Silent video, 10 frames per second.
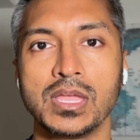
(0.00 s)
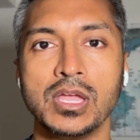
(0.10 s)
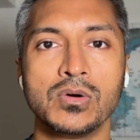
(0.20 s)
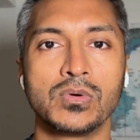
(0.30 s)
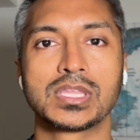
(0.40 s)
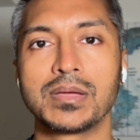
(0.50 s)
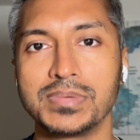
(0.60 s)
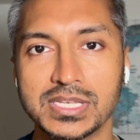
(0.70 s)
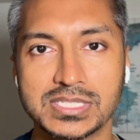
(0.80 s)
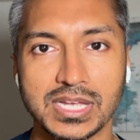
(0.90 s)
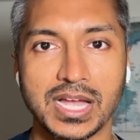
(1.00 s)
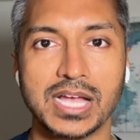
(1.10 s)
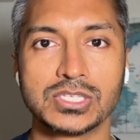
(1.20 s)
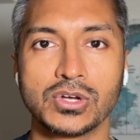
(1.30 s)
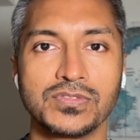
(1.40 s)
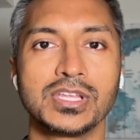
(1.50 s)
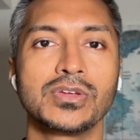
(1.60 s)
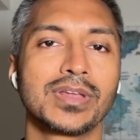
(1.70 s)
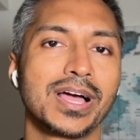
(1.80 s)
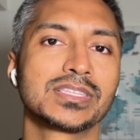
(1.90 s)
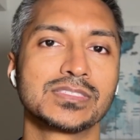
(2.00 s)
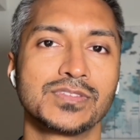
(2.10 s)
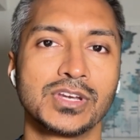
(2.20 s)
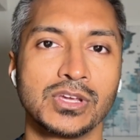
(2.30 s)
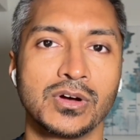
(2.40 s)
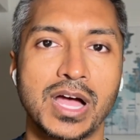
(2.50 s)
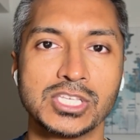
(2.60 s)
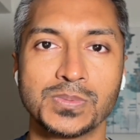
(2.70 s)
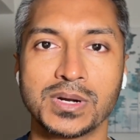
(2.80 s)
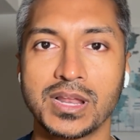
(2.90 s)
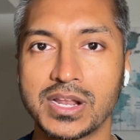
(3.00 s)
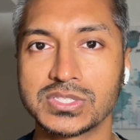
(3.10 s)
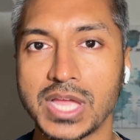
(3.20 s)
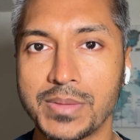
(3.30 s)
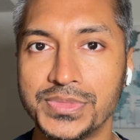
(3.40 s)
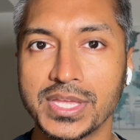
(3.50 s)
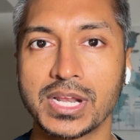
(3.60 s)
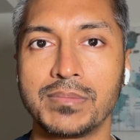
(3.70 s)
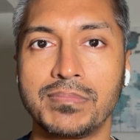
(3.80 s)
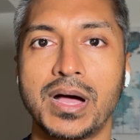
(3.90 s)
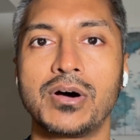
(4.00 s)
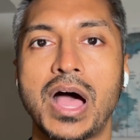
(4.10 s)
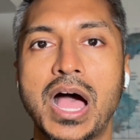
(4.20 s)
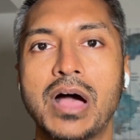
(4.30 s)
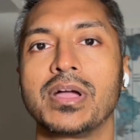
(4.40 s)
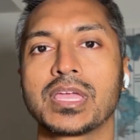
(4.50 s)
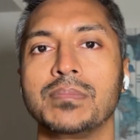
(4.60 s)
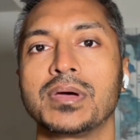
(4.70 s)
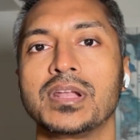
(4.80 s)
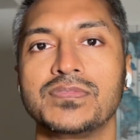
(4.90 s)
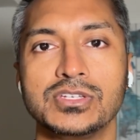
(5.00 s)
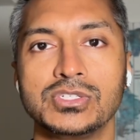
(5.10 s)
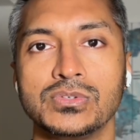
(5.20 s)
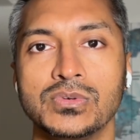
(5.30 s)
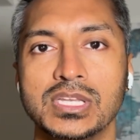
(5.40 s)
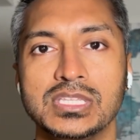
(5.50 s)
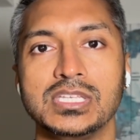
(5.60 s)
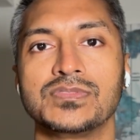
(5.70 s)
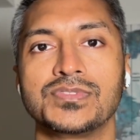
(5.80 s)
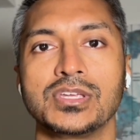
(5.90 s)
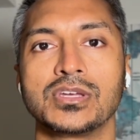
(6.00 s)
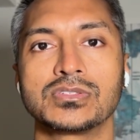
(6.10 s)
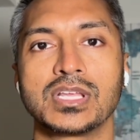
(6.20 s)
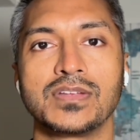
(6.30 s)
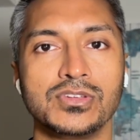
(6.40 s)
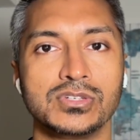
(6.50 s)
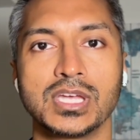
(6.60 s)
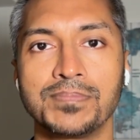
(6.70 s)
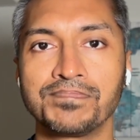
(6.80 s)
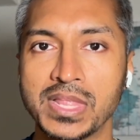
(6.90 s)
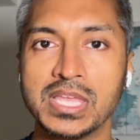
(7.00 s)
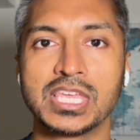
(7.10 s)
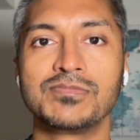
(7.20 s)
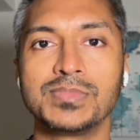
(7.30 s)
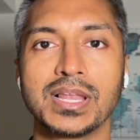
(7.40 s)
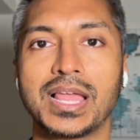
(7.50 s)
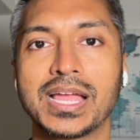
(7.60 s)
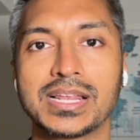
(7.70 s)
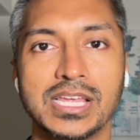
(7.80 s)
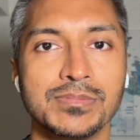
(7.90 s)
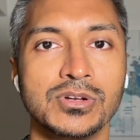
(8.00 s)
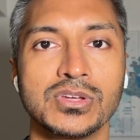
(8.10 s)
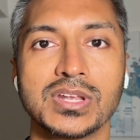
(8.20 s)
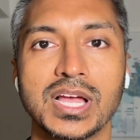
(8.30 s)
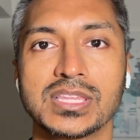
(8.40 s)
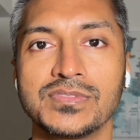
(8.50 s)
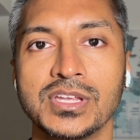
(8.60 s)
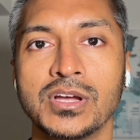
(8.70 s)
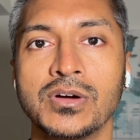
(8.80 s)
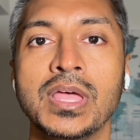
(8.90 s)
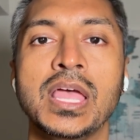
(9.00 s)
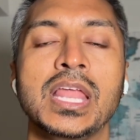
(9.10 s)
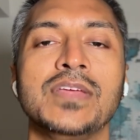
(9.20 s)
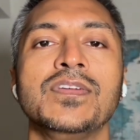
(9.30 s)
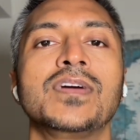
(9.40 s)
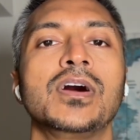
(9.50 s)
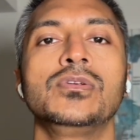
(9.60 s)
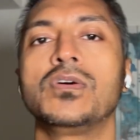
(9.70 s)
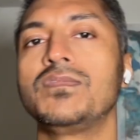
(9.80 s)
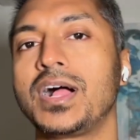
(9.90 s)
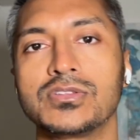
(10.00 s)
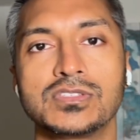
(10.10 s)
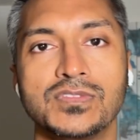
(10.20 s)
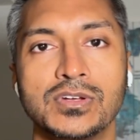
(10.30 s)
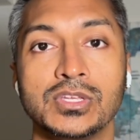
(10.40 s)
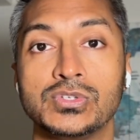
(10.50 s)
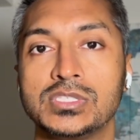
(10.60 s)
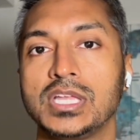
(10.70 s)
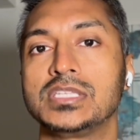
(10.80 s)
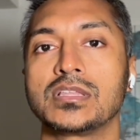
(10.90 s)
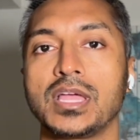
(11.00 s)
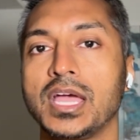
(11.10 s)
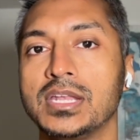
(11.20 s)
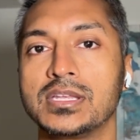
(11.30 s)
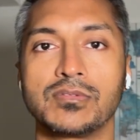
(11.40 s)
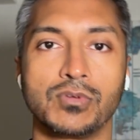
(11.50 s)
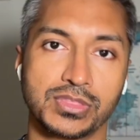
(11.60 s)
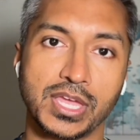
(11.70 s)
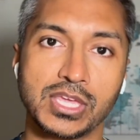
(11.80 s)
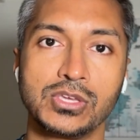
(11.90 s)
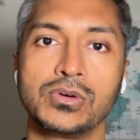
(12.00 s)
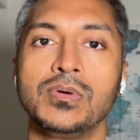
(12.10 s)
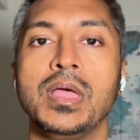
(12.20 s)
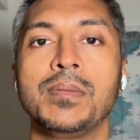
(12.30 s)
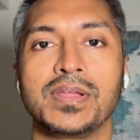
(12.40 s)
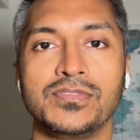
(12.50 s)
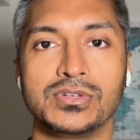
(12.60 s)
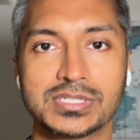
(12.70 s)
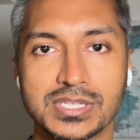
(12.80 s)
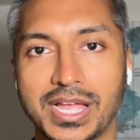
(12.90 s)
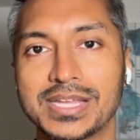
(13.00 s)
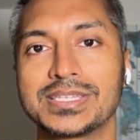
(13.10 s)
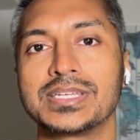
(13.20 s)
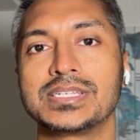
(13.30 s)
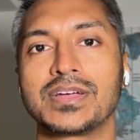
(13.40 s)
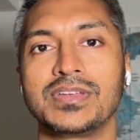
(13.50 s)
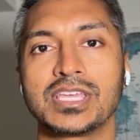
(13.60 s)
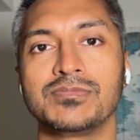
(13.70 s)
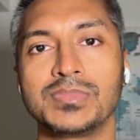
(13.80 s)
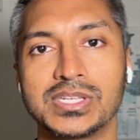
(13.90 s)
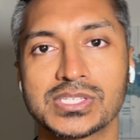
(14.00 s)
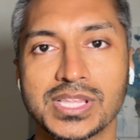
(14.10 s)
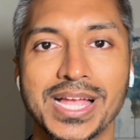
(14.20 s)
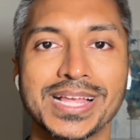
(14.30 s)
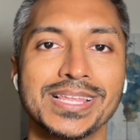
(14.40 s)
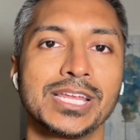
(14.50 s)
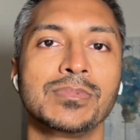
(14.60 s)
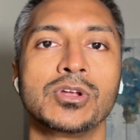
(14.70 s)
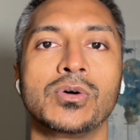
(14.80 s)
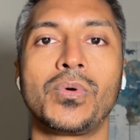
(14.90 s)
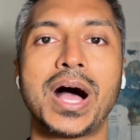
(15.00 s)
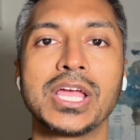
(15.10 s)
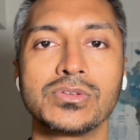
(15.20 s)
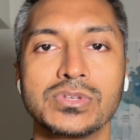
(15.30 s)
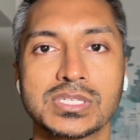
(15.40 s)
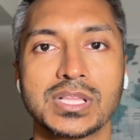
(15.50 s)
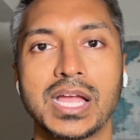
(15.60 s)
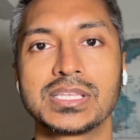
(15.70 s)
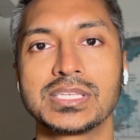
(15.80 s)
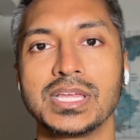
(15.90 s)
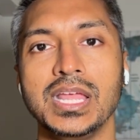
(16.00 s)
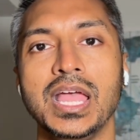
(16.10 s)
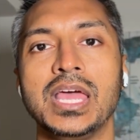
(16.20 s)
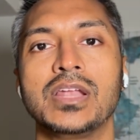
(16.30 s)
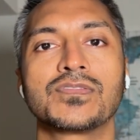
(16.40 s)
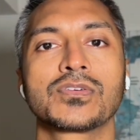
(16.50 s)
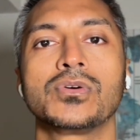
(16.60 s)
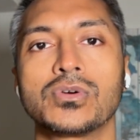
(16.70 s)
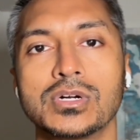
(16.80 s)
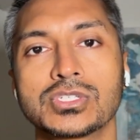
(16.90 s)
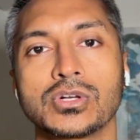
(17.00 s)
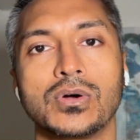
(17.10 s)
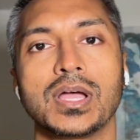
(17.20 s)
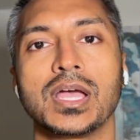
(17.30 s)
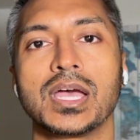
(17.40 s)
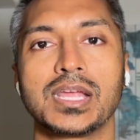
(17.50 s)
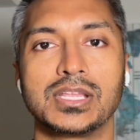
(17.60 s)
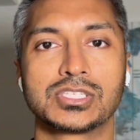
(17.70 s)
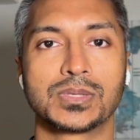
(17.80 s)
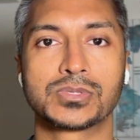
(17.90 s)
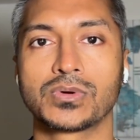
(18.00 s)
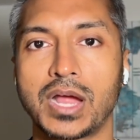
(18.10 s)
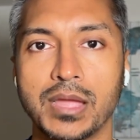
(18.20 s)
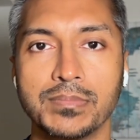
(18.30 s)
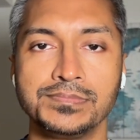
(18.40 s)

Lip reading: With that being said, guys, hopefully you liked this video. I spent a lot of time thinking about how I can benefit you in these videos. And if you did, give me a like, letting me know you liked the video. And if you found no value in this video and you stayed till the end, well, thank you. But if you disliked it, definitely give me a dislike, letting me know why you disliked it. And of course, go ahead and subscribe.